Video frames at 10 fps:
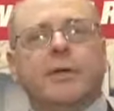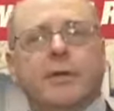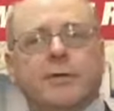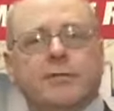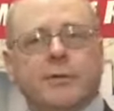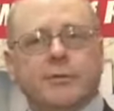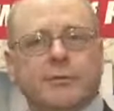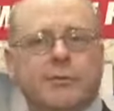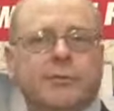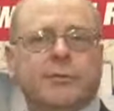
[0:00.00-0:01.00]
We have
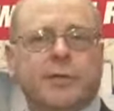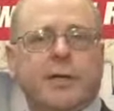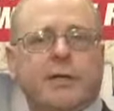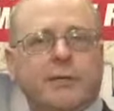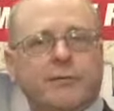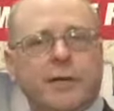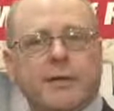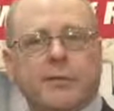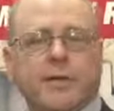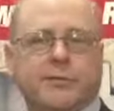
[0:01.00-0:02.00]
sophisticated
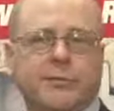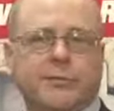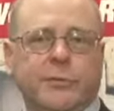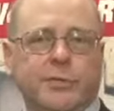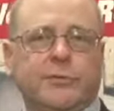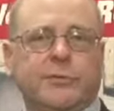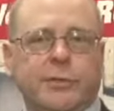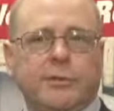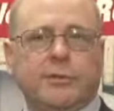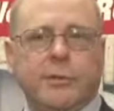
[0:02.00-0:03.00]
5-axis
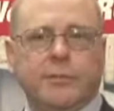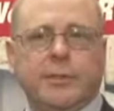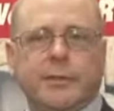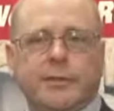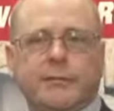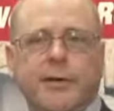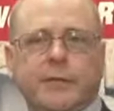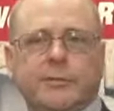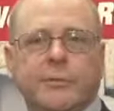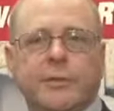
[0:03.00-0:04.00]
CNC equipment in the
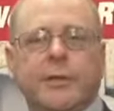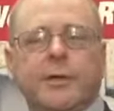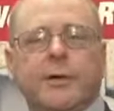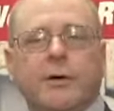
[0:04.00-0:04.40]
factory,